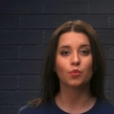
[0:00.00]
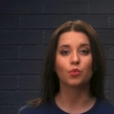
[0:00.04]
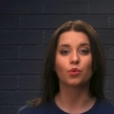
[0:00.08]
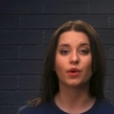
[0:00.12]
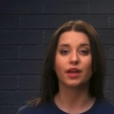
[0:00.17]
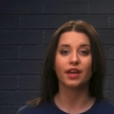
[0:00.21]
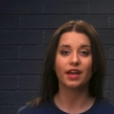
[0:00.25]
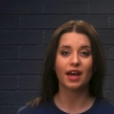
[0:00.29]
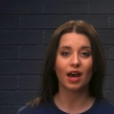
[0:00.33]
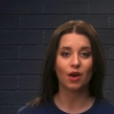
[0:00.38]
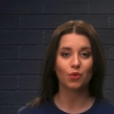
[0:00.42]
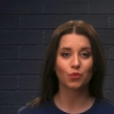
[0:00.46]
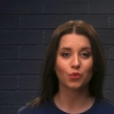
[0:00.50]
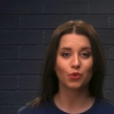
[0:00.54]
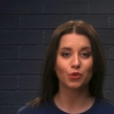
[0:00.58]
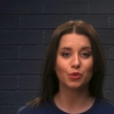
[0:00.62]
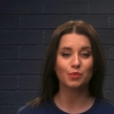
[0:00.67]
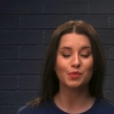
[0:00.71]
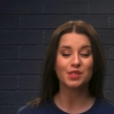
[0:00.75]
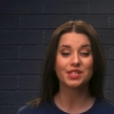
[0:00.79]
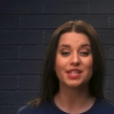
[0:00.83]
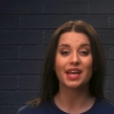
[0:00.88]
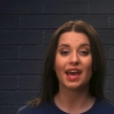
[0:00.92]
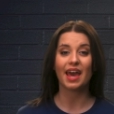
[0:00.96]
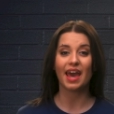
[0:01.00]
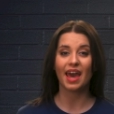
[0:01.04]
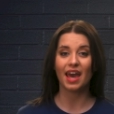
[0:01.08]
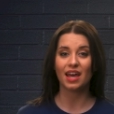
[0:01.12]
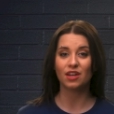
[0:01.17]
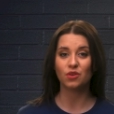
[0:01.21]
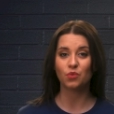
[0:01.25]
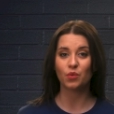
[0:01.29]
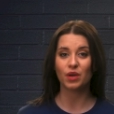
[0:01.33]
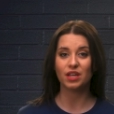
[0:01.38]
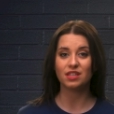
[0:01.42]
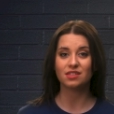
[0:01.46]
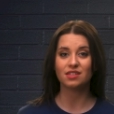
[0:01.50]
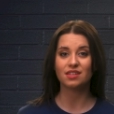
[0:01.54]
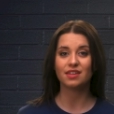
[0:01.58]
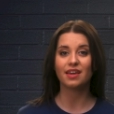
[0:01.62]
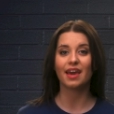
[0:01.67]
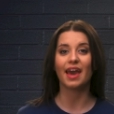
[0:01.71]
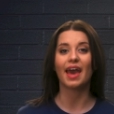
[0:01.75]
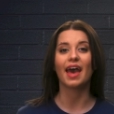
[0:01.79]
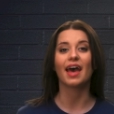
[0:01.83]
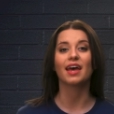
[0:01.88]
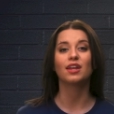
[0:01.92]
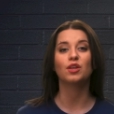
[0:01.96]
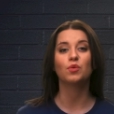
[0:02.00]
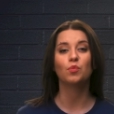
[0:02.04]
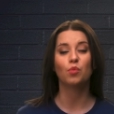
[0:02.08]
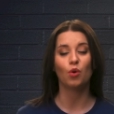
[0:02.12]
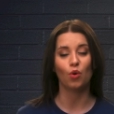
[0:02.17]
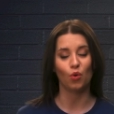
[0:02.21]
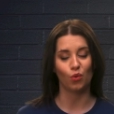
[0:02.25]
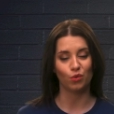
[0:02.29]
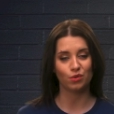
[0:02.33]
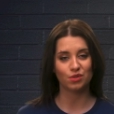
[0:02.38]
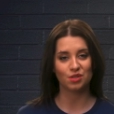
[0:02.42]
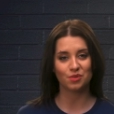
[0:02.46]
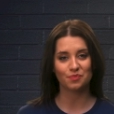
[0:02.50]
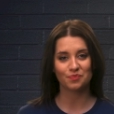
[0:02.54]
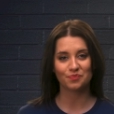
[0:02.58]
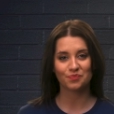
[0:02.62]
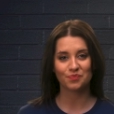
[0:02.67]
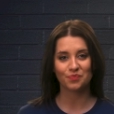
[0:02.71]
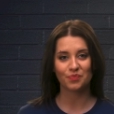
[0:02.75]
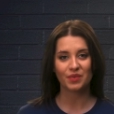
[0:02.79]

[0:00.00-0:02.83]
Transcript: breakout rooms, hand raising, and polls.